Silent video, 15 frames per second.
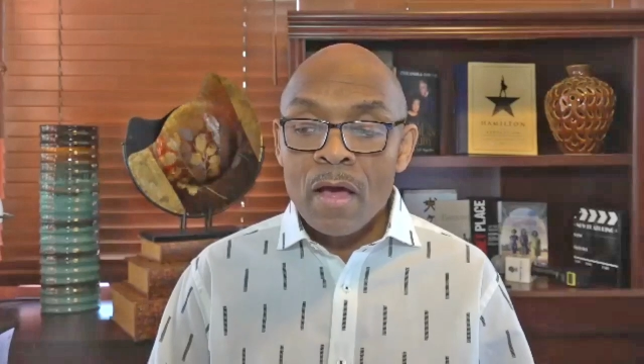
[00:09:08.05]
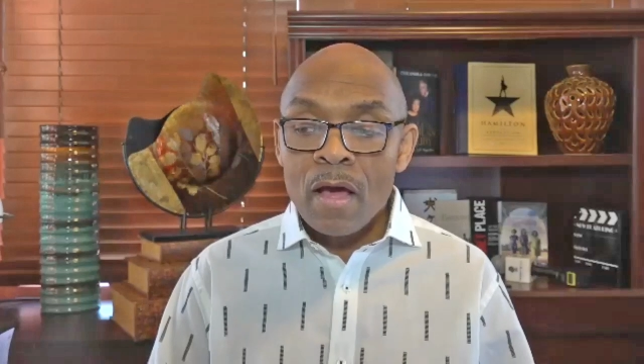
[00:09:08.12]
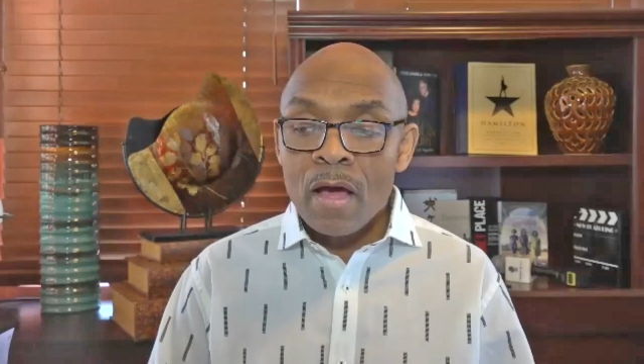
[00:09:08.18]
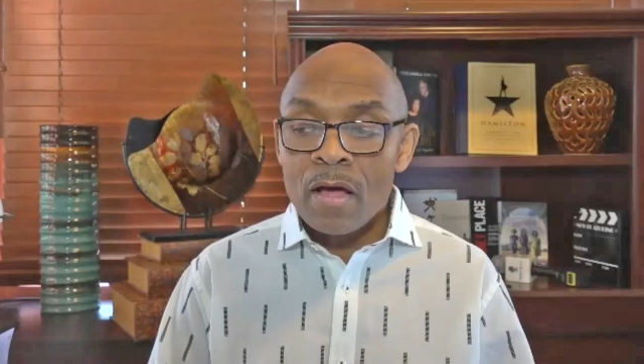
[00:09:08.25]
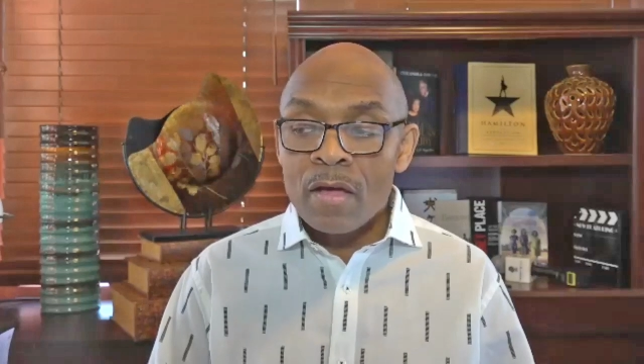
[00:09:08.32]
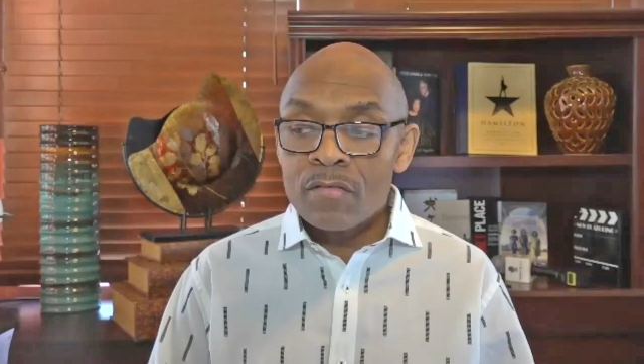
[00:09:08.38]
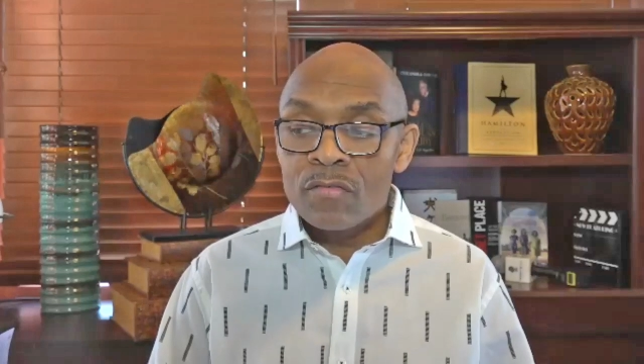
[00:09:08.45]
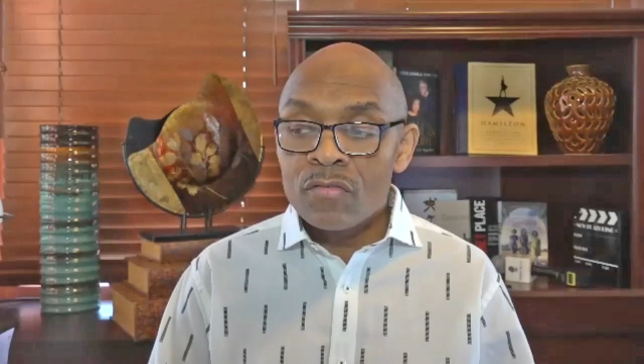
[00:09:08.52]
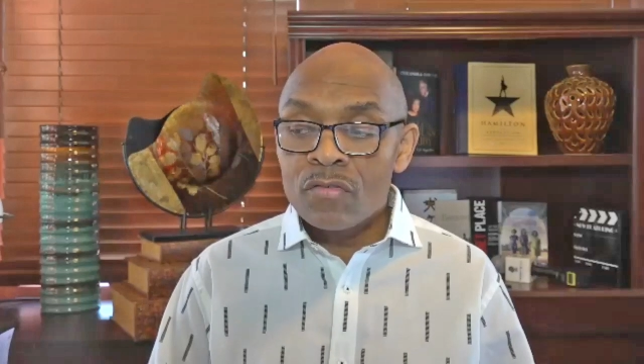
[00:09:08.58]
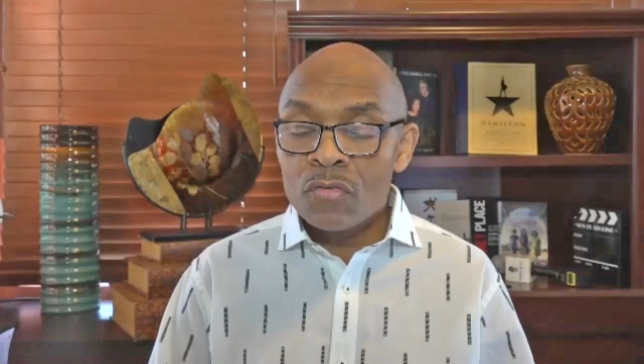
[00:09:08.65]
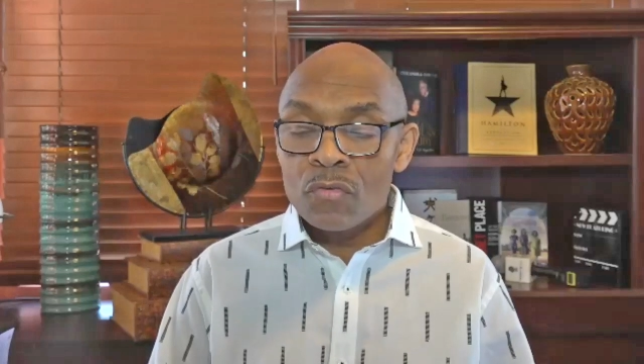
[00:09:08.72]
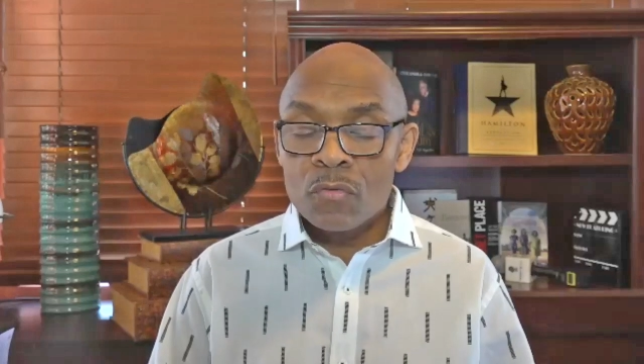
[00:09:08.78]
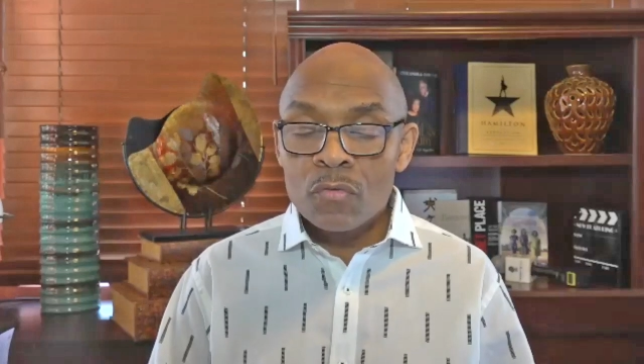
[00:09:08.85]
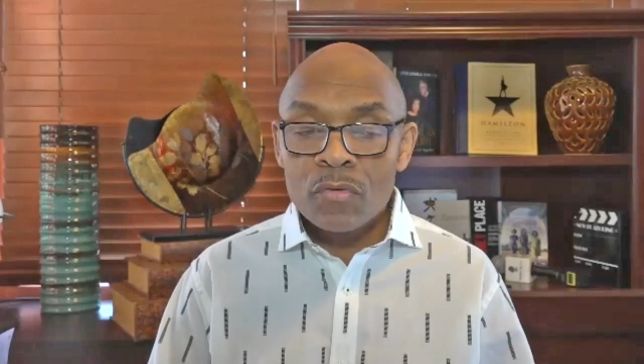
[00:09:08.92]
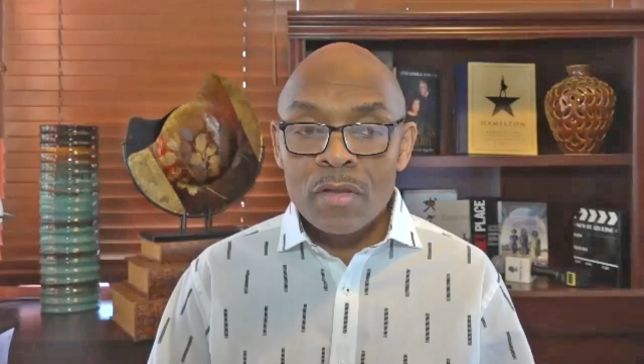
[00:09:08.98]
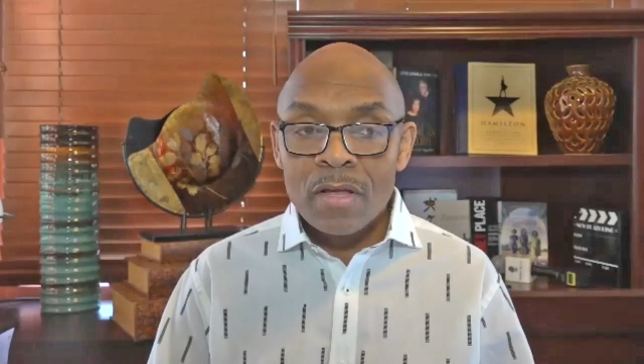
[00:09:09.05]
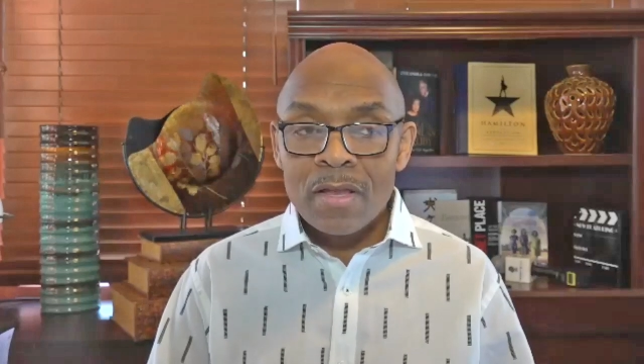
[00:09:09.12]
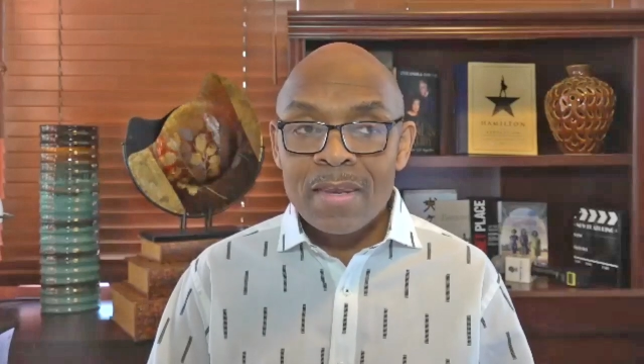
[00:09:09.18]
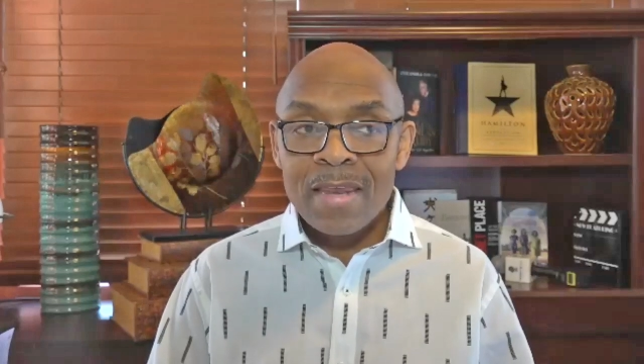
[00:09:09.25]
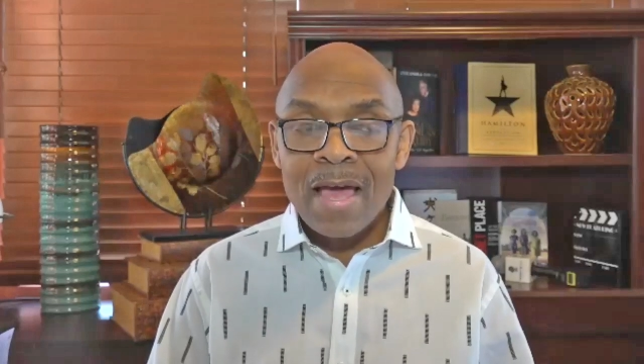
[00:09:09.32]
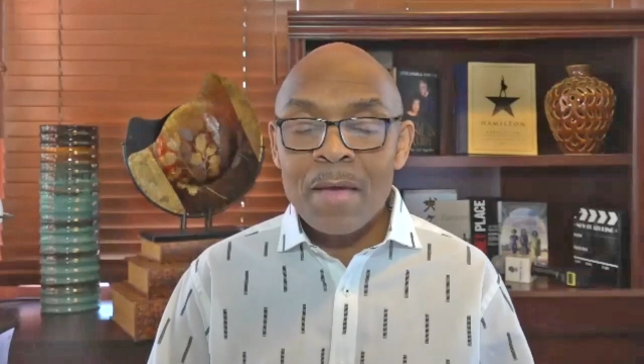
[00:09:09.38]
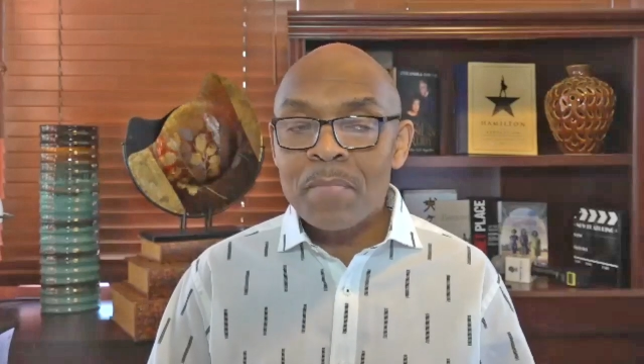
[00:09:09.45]
to
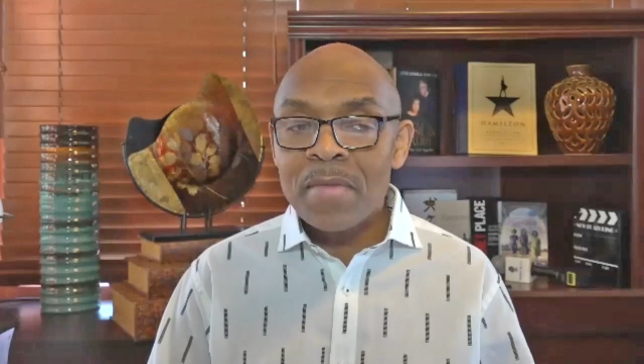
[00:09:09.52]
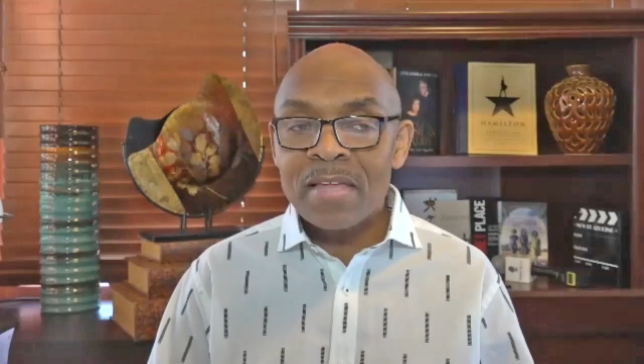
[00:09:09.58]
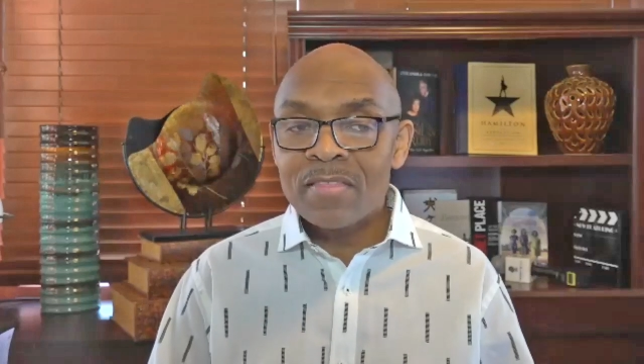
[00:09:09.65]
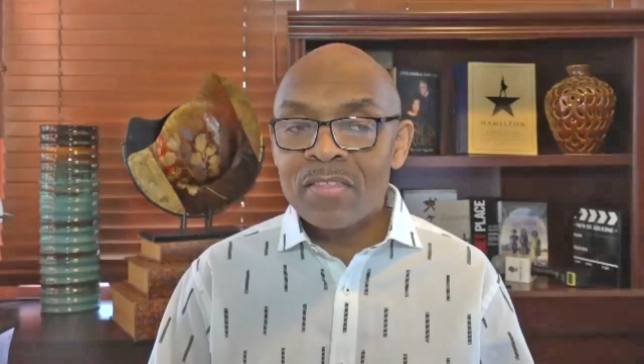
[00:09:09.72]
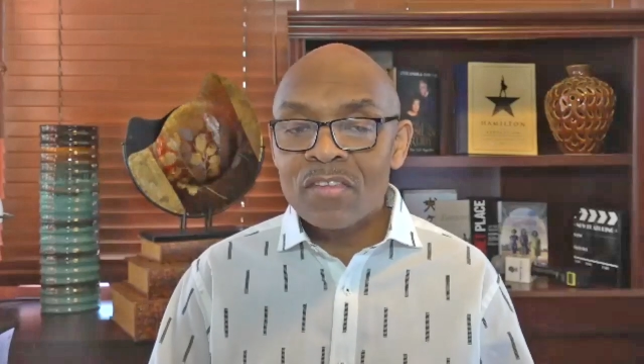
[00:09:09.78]
not make